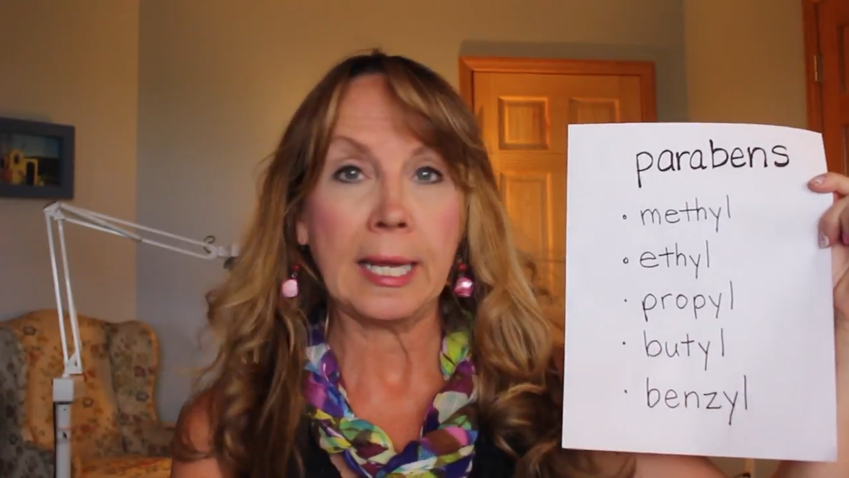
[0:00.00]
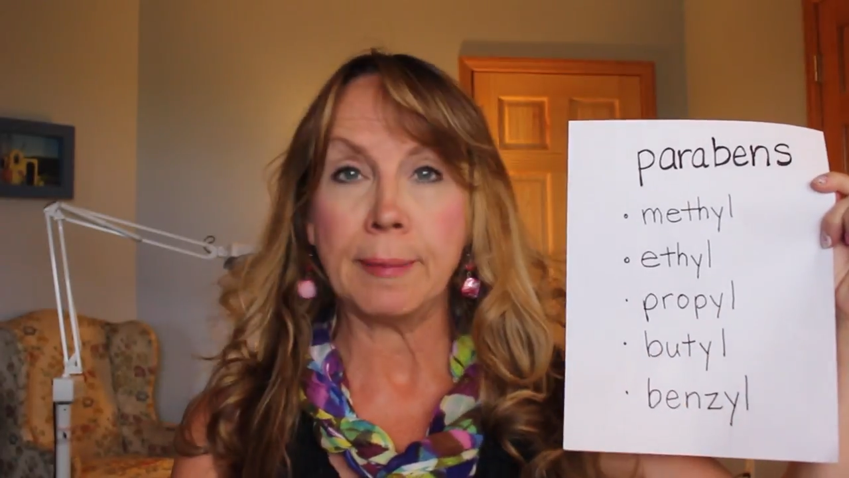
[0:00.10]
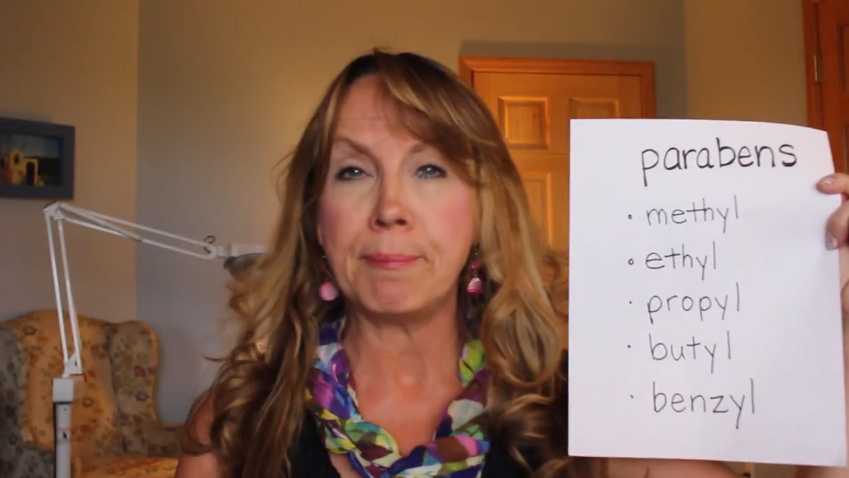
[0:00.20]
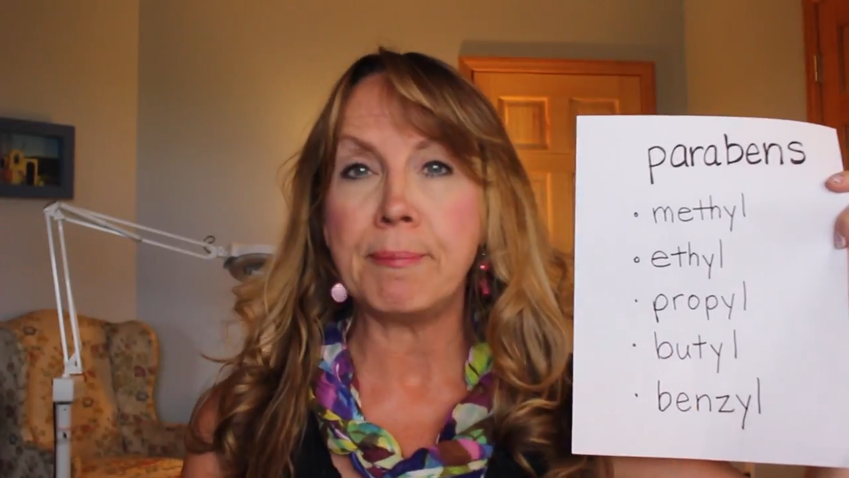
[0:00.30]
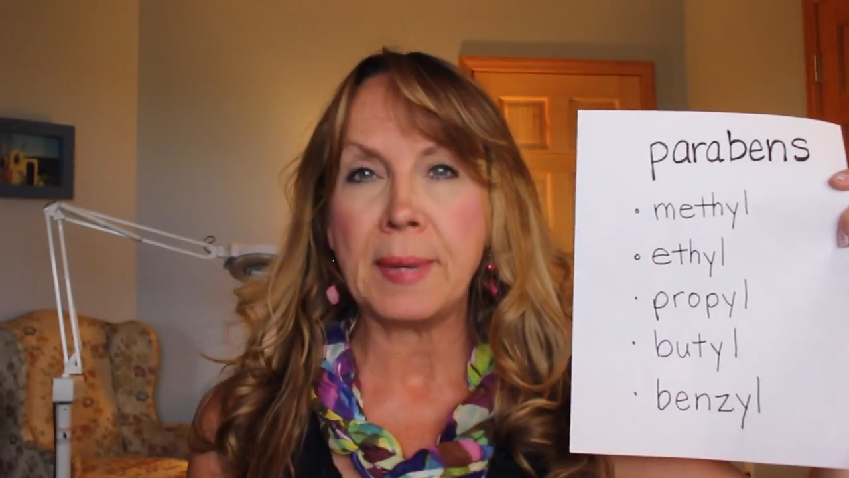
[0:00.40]

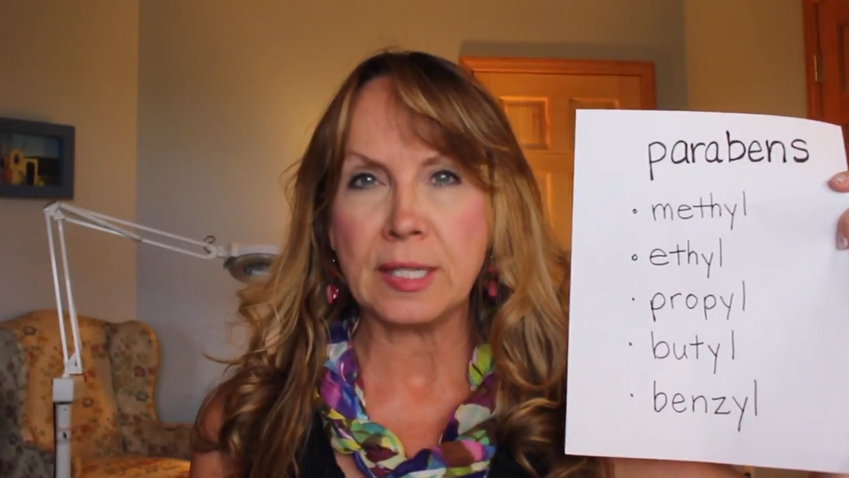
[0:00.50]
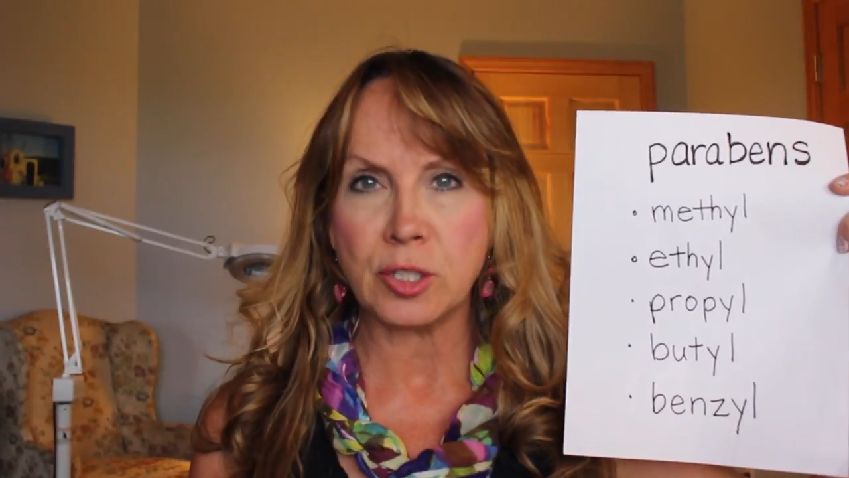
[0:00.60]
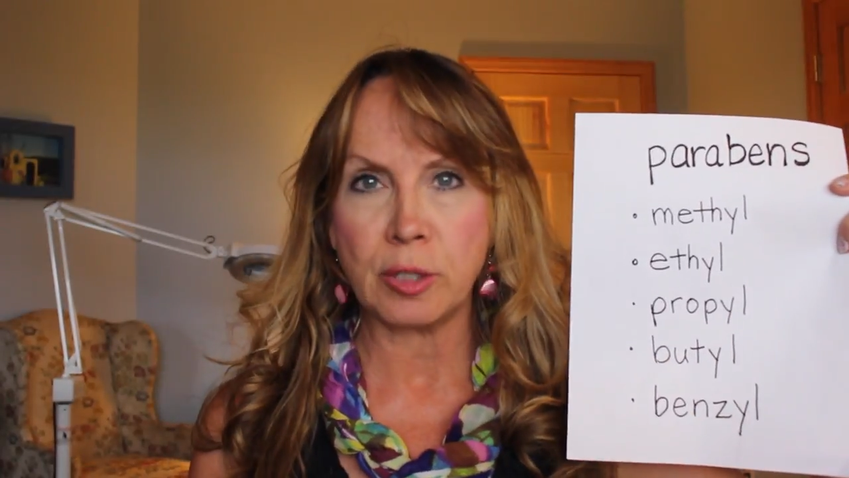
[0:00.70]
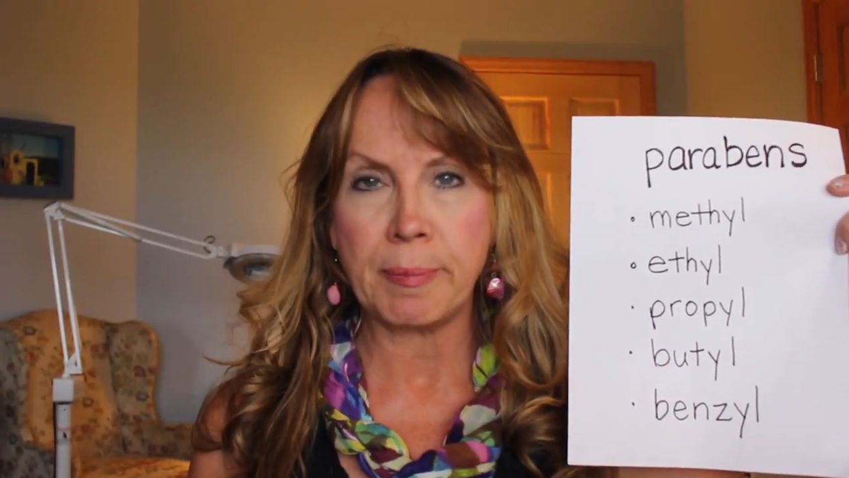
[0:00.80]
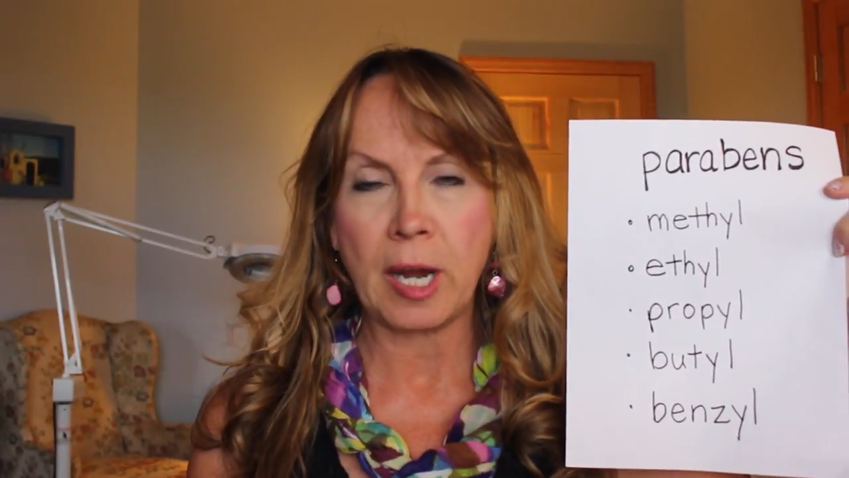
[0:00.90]
and
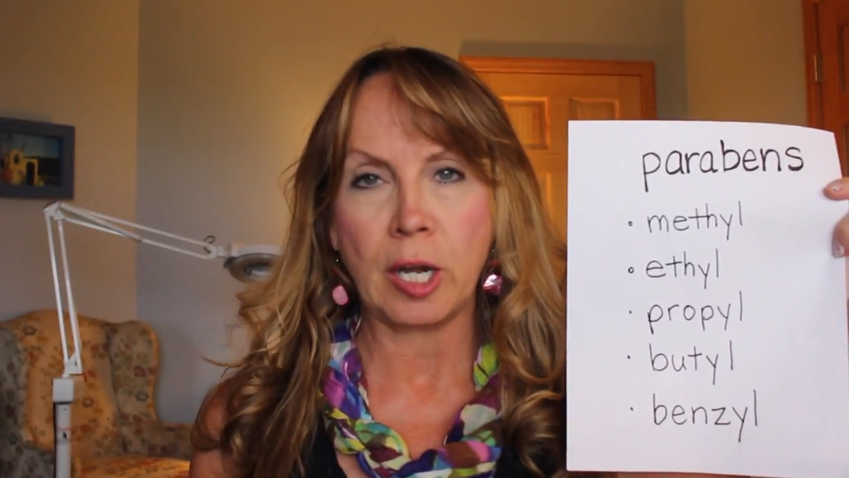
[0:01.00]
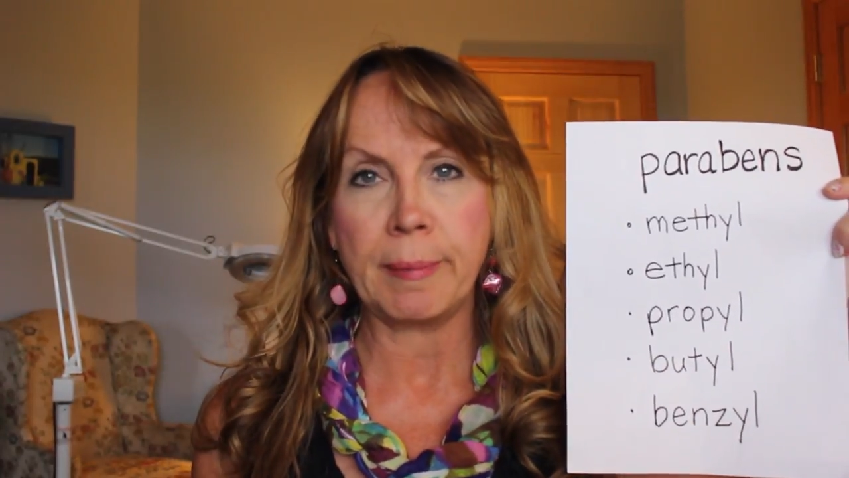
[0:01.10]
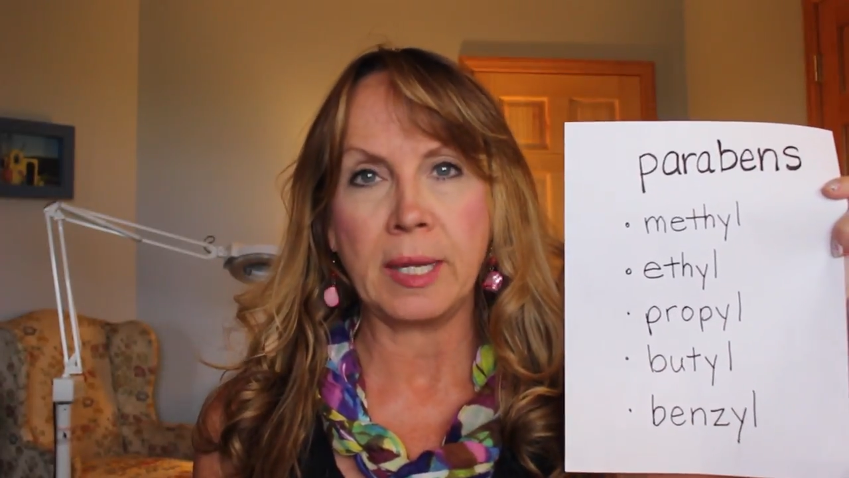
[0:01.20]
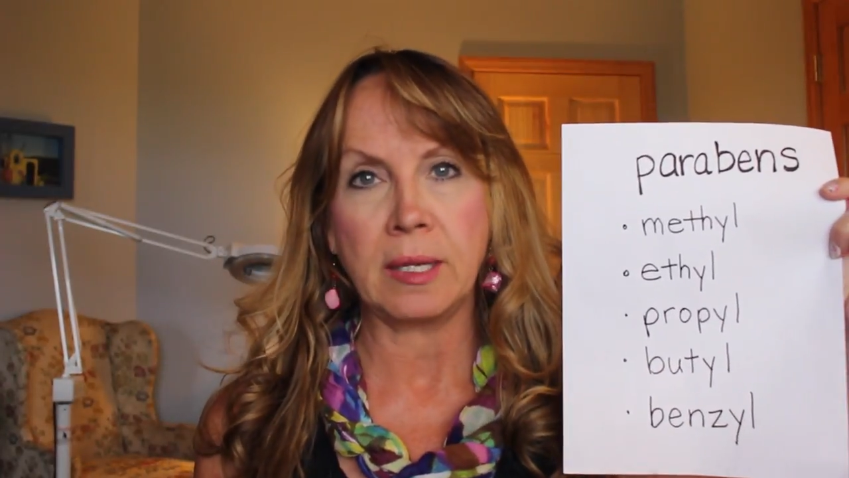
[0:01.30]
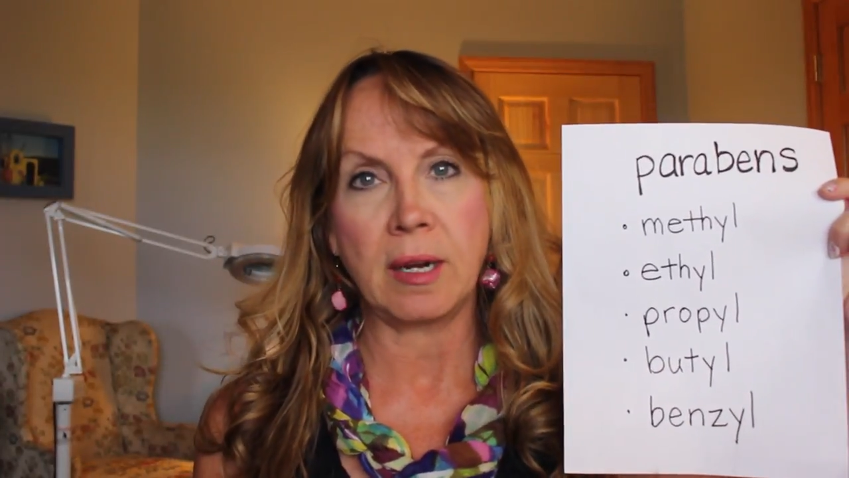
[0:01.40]

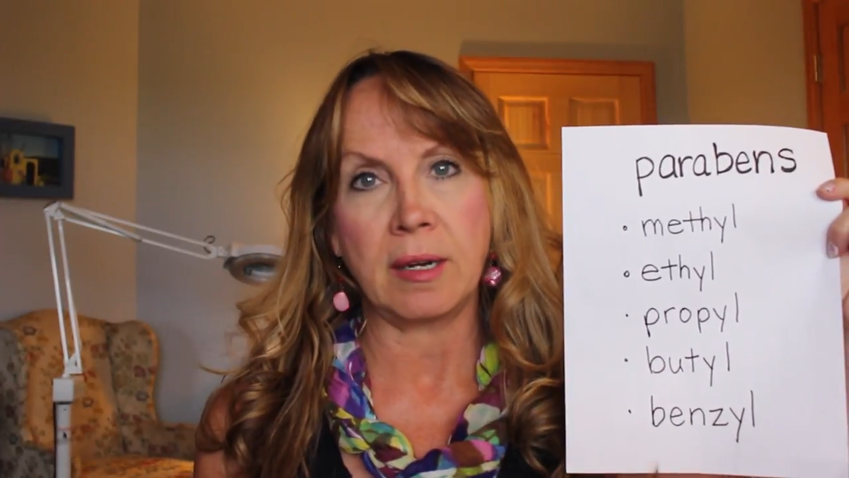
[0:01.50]
benzylparaben